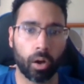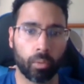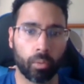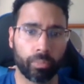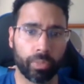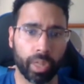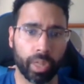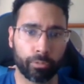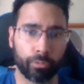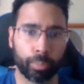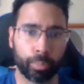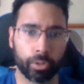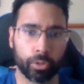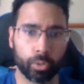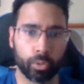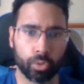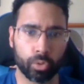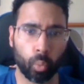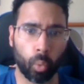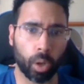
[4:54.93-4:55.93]
They've
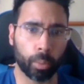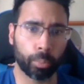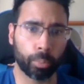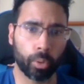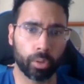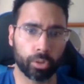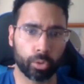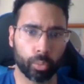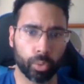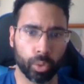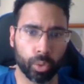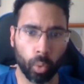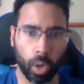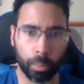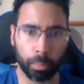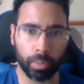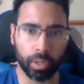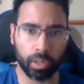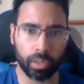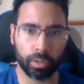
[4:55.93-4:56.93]
produced
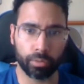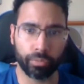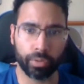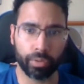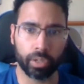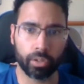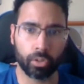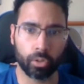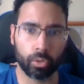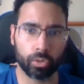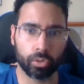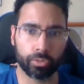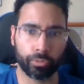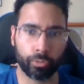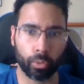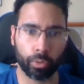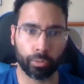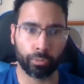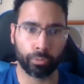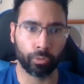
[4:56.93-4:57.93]
1.31 million vehicles
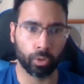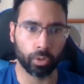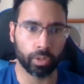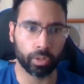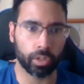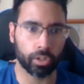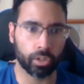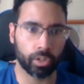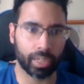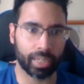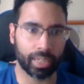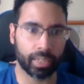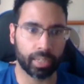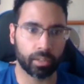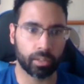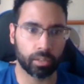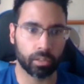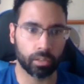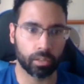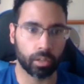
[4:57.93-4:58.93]
for the full year
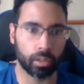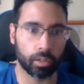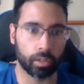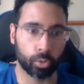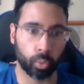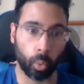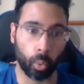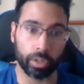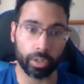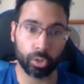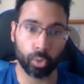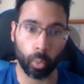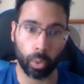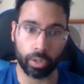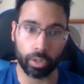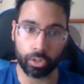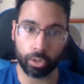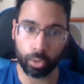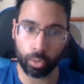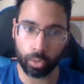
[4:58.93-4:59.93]
in
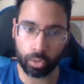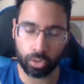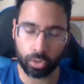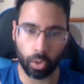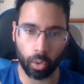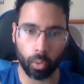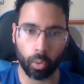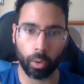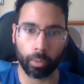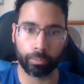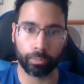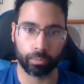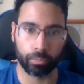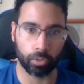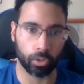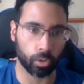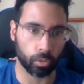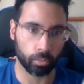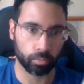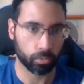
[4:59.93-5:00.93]
2022. So,
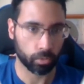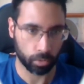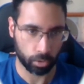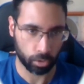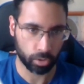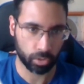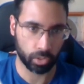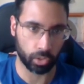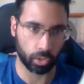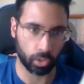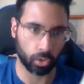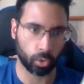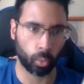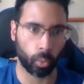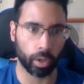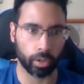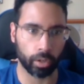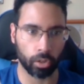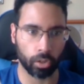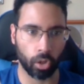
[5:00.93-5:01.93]
still
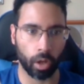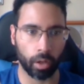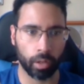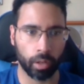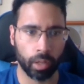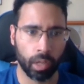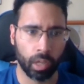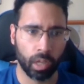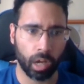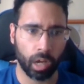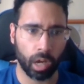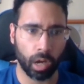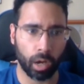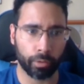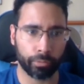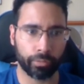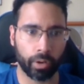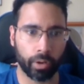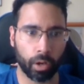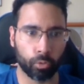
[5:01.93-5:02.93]
quite a lot
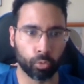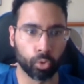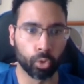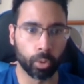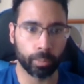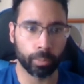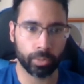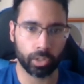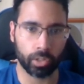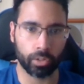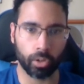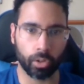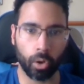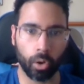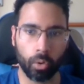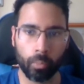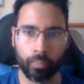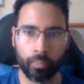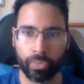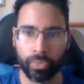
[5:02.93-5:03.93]
of room to
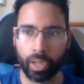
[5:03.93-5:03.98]
go.